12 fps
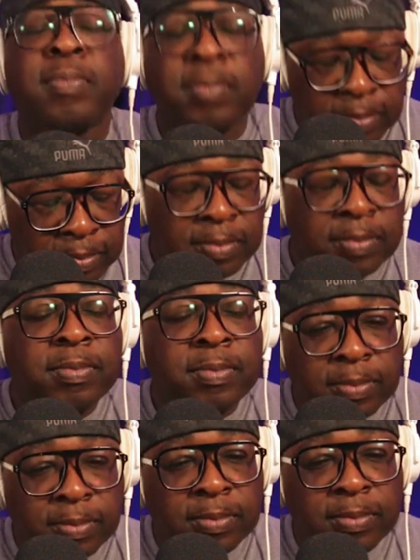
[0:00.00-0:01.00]

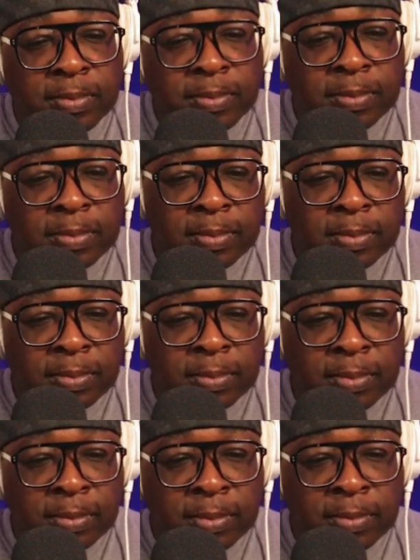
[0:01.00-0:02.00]

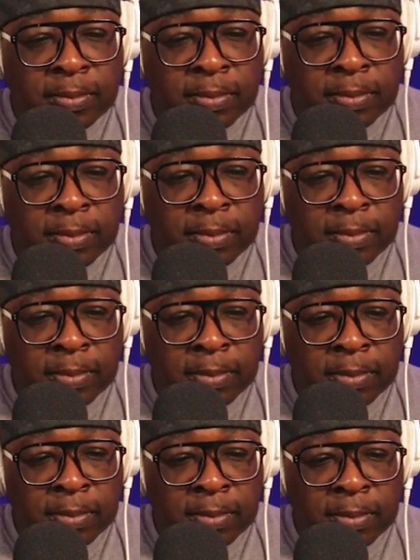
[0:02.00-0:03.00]

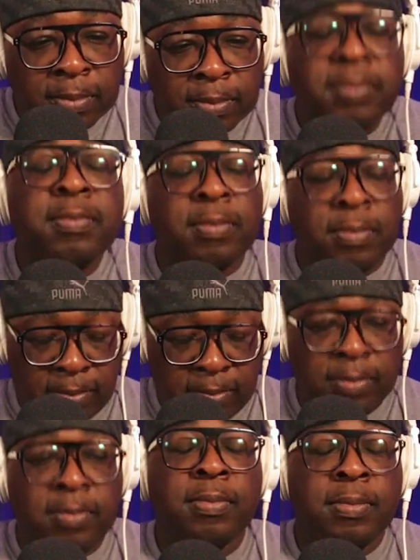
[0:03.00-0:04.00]

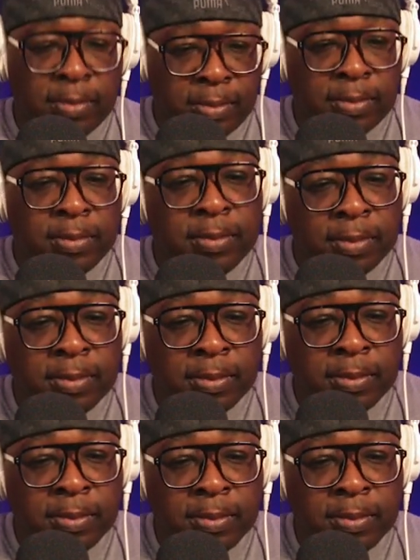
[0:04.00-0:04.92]
[no speech]